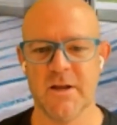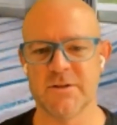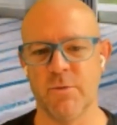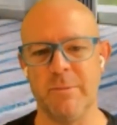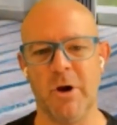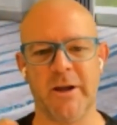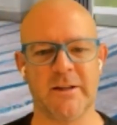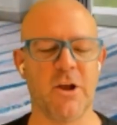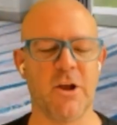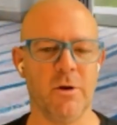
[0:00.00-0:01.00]
So we might
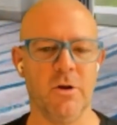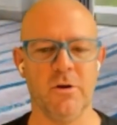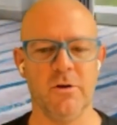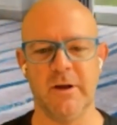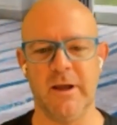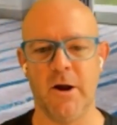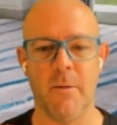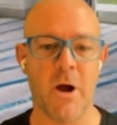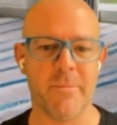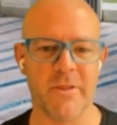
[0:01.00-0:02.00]
go along and I
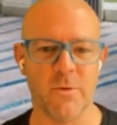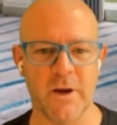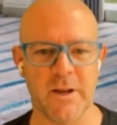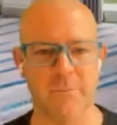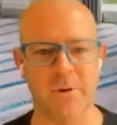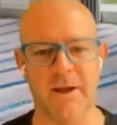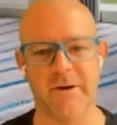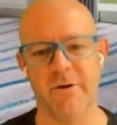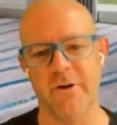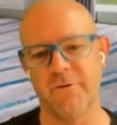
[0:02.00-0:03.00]
might be the wedding
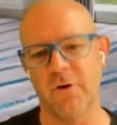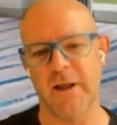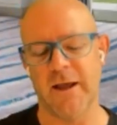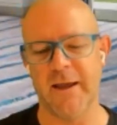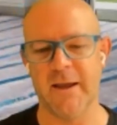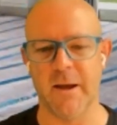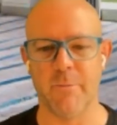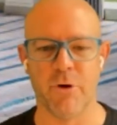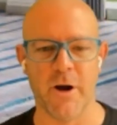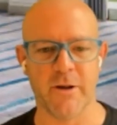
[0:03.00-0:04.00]
planner and I've got a
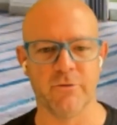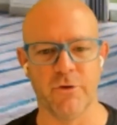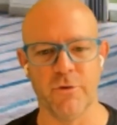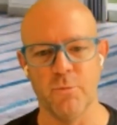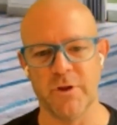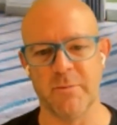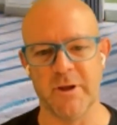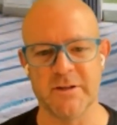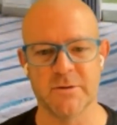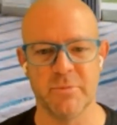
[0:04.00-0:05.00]
bride and groom with
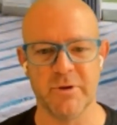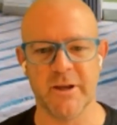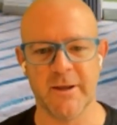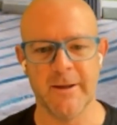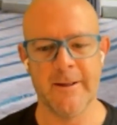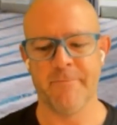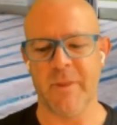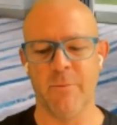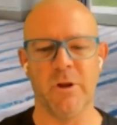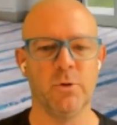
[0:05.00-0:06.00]
me to be,
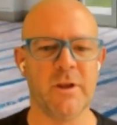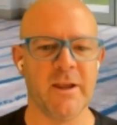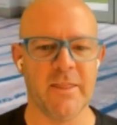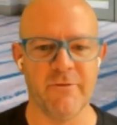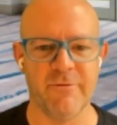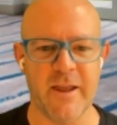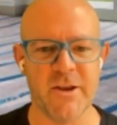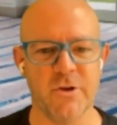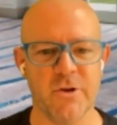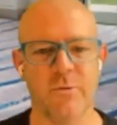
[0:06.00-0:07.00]
and we're looking at the
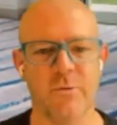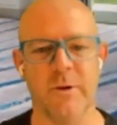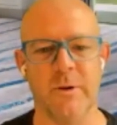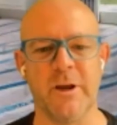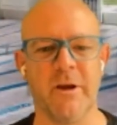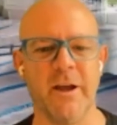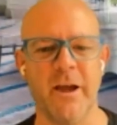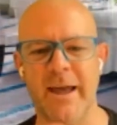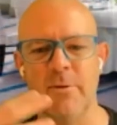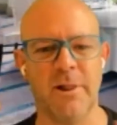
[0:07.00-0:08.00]
venue and we're going,
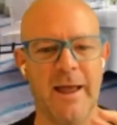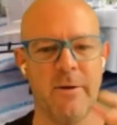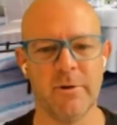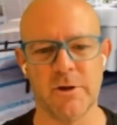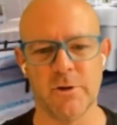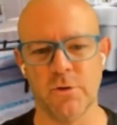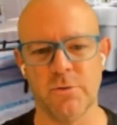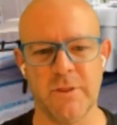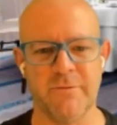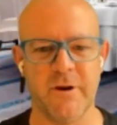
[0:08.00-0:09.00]
okay, well, how would it look
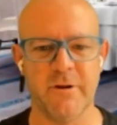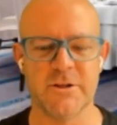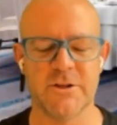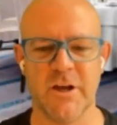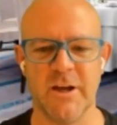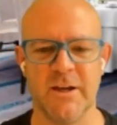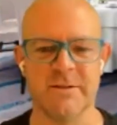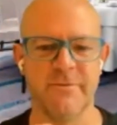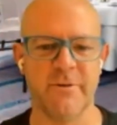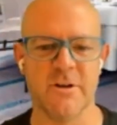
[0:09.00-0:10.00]
with various chairs,
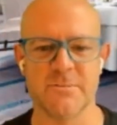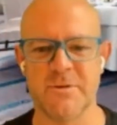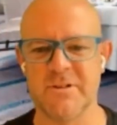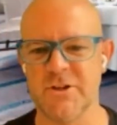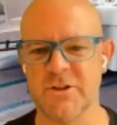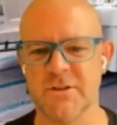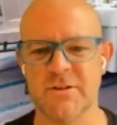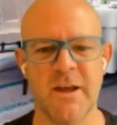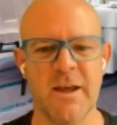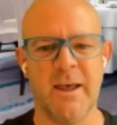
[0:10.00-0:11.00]
various
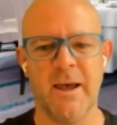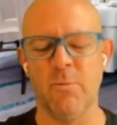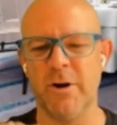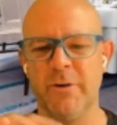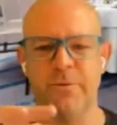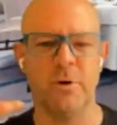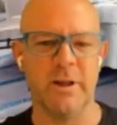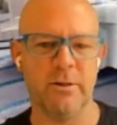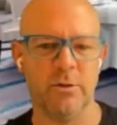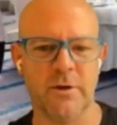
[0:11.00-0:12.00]
positions? And what if we
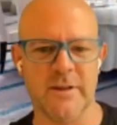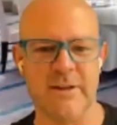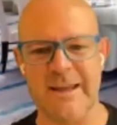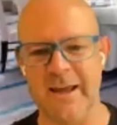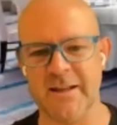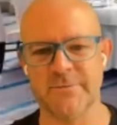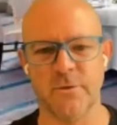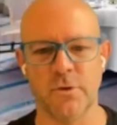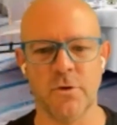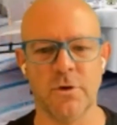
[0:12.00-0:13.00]
want to look at the dance
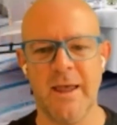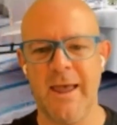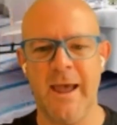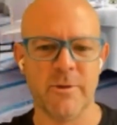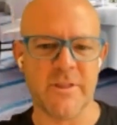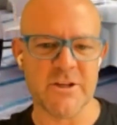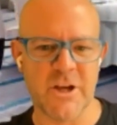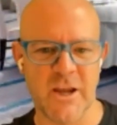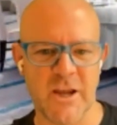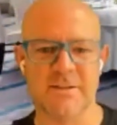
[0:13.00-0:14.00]
floor? How would the
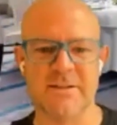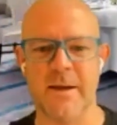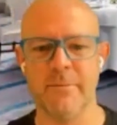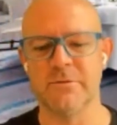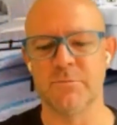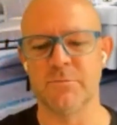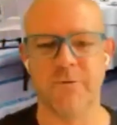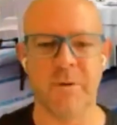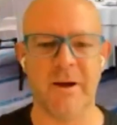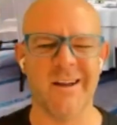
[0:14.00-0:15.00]
chairs and tables move
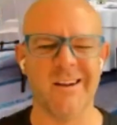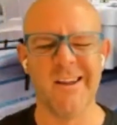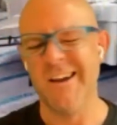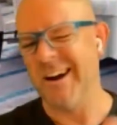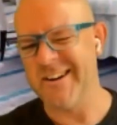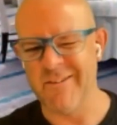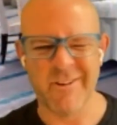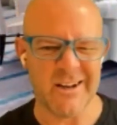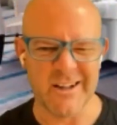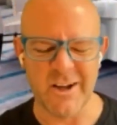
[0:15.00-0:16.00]
apart? I don't
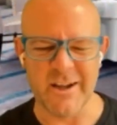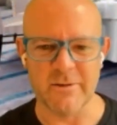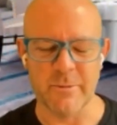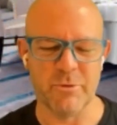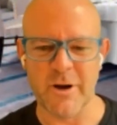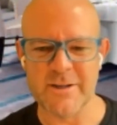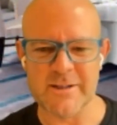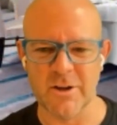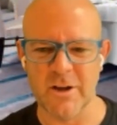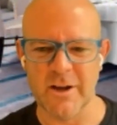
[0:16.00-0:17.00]
really like, the bride
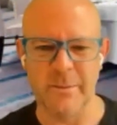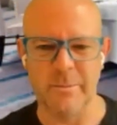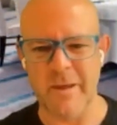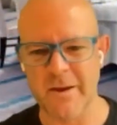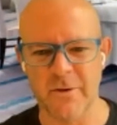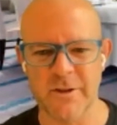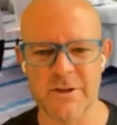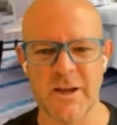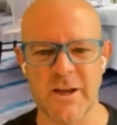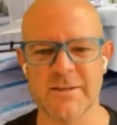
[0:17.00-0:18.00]
doesn't like the pink on the
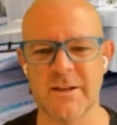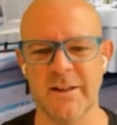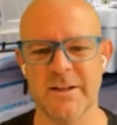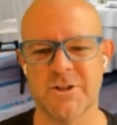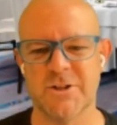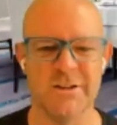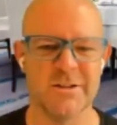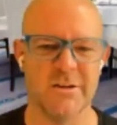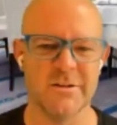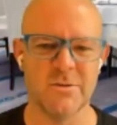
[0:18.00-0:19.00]
chairs, so let's change
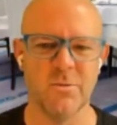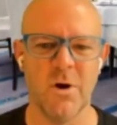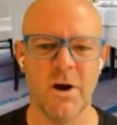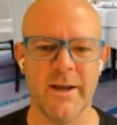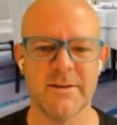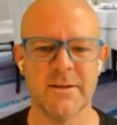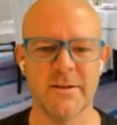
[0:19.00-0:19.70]
those to white.